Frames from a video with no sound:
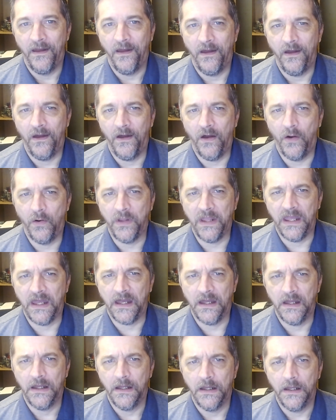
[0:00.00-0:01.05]
Oh yeah,
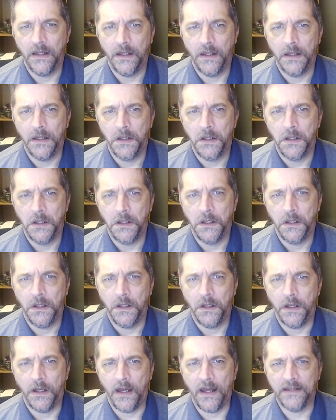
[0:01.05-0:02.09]

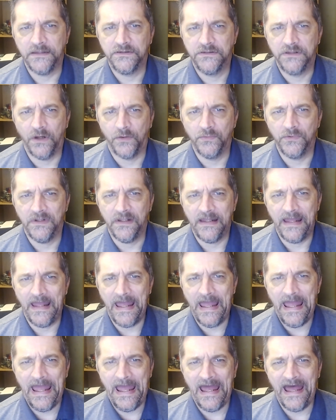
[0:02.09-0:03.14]
I don't
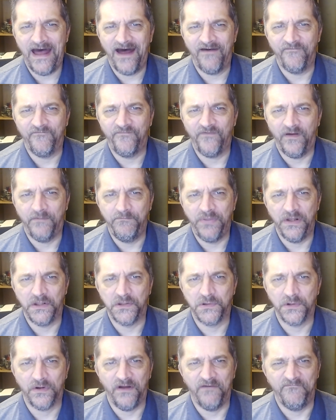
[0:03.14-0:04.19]
have a
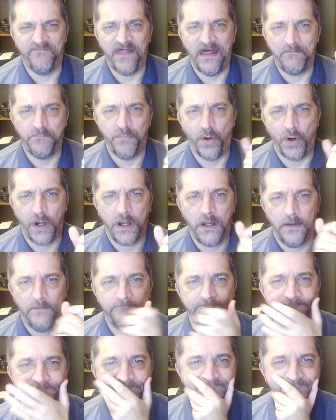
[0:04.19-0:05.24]
picture of that book.
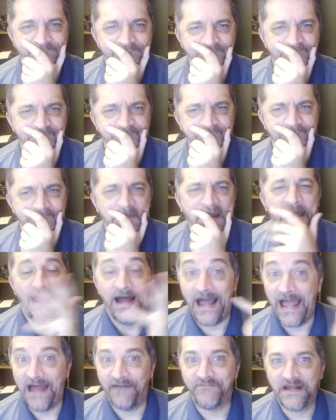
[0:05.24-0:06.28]
I
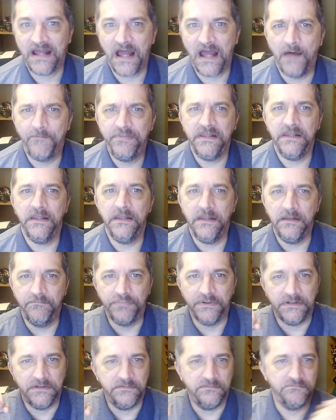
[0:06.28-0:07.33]
have a copy,
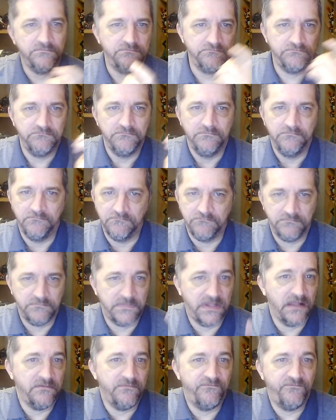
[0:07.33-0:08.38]
but
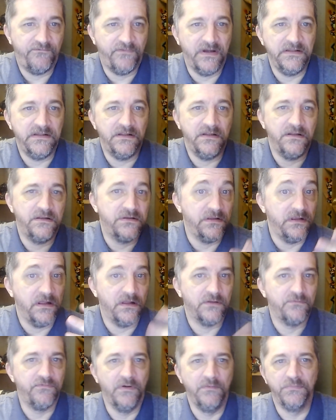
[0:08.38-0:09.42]
can't find it. It's in the other
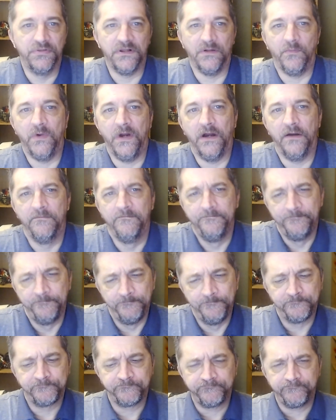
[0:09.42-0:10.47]
room somewhere.
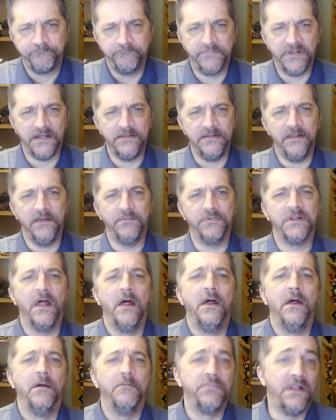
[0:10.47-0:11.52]
But it was
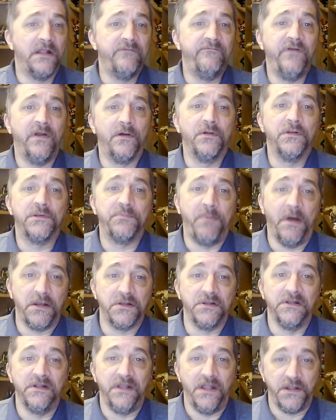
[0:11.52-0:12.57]
Blood of Heroes Special
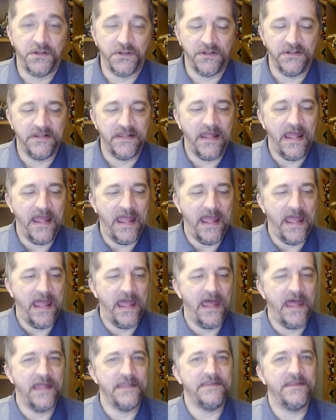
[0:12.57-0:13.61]
Edition, and